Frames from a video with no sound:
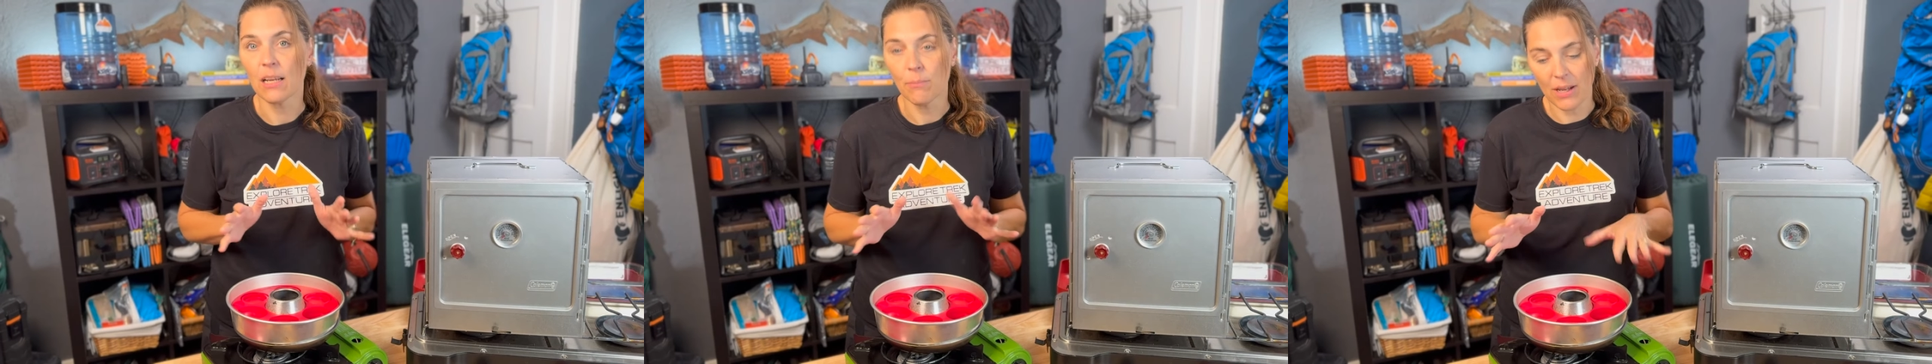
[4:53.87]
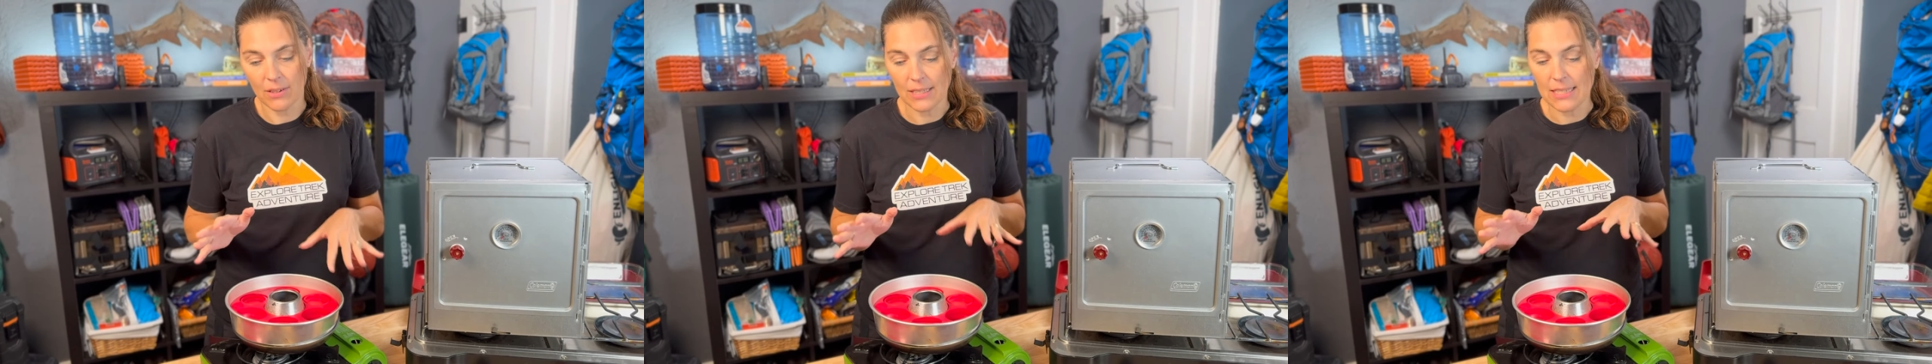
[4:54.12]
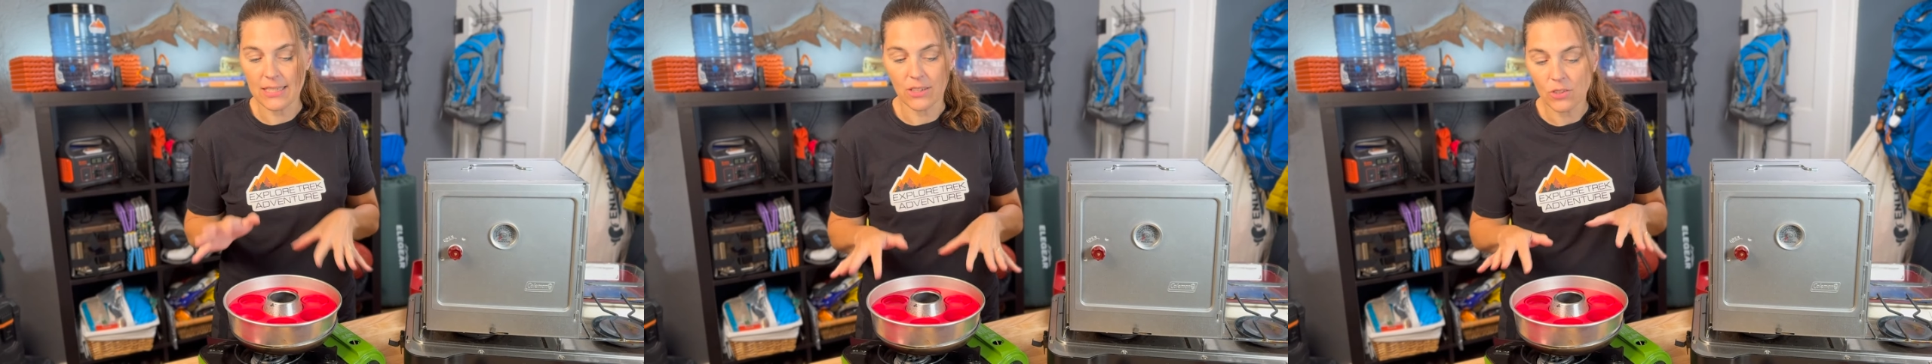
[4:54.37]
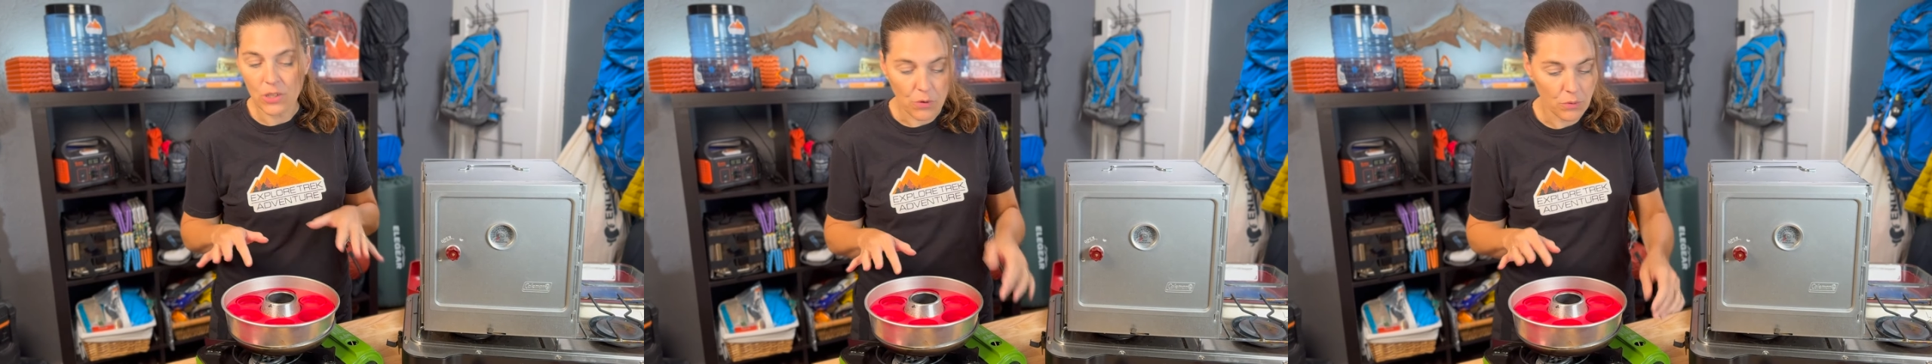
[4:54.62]
about these
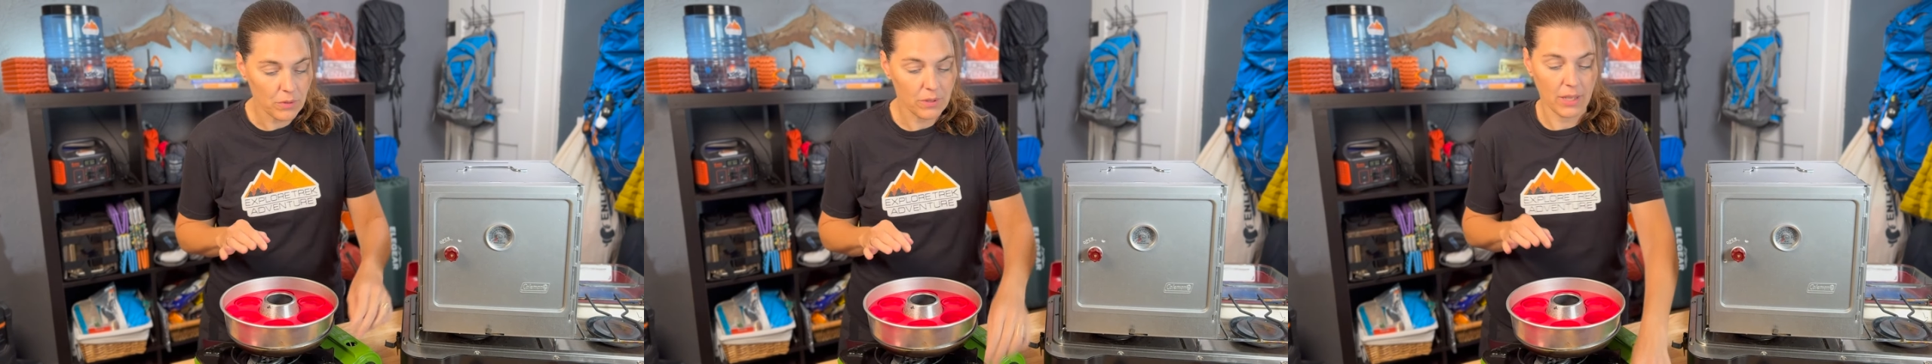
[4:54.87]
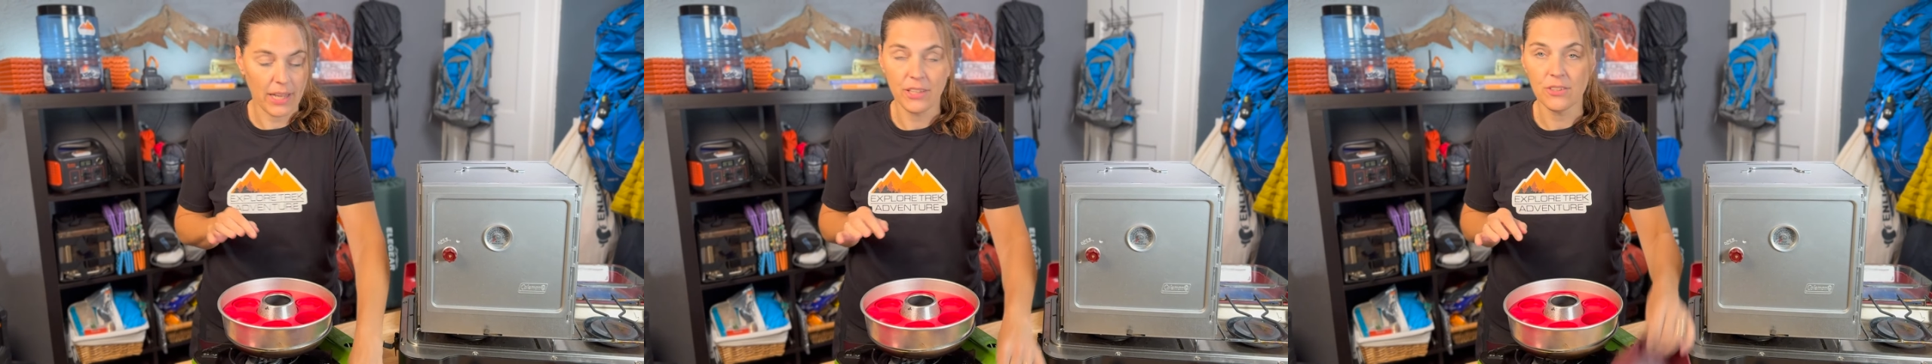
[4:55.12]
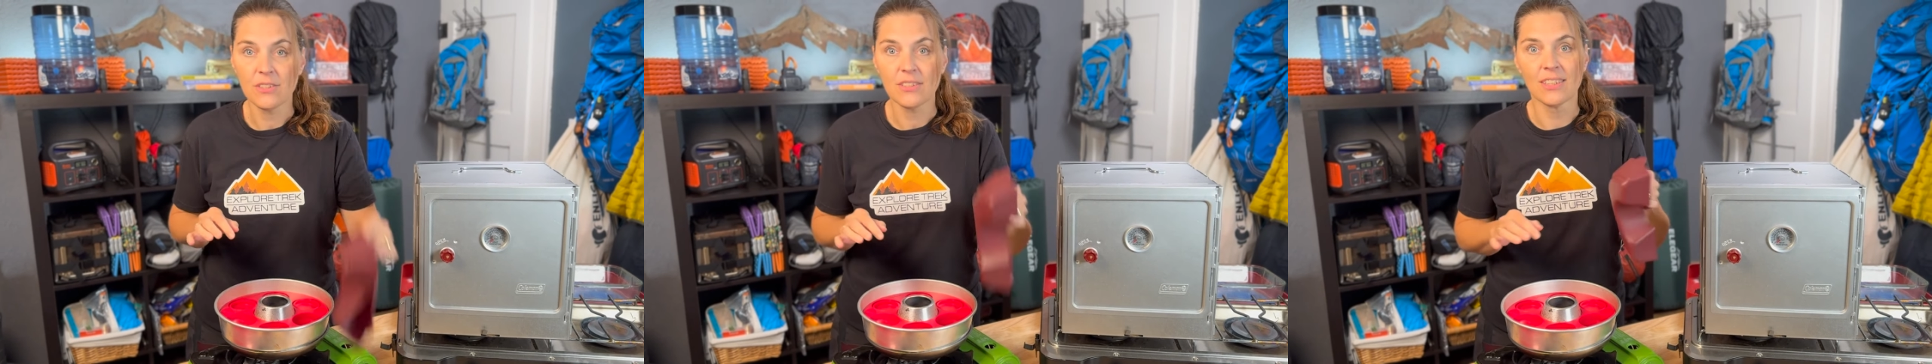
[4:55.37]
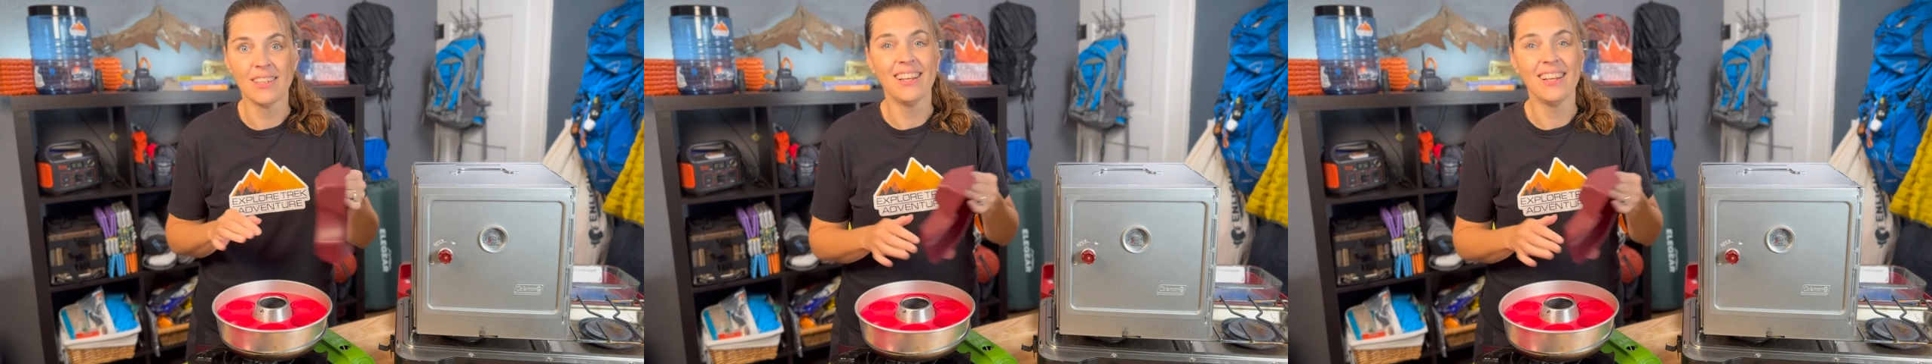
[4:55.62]
silicone liners